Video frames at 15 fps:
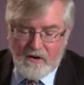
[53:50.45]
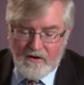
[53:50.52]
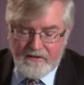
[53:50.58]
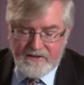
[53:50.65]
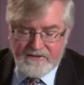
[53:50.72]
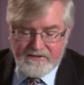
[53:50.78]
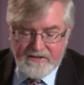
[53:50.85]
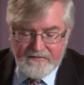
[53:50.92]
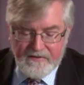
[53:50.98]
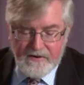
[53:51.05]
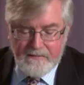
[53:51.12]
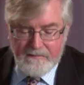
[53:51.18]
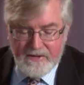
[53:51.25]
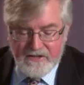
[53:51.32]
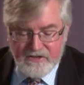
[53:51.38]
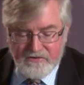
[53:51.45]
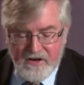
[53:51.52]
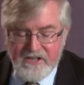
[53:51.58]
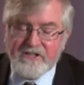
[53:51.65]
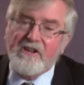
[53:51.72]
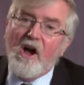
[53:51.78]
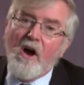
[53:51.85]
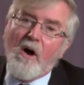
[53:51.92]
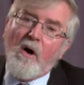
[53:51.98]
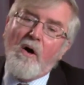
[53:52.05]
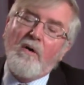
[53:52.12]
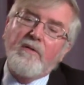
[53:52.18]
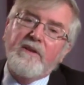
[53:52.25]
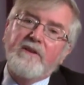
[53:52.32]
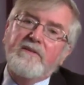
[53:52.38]
all these different administration,
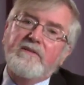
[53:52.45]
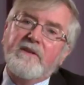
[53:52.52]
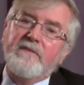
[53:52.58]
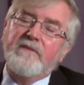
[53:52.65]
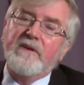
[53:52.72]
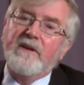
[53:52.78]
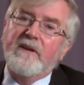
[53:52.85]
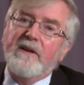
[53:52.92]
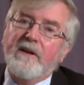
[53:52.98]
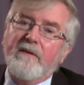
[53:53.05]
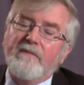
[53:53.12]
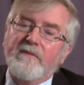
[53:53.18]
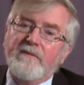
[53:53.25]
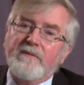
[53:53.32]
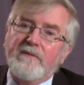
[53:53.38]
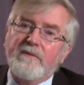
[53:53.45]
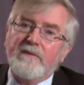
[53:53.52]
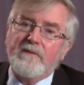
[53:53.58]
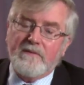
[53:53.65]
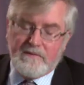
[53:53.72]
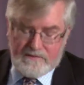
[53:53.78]
all these different gifts.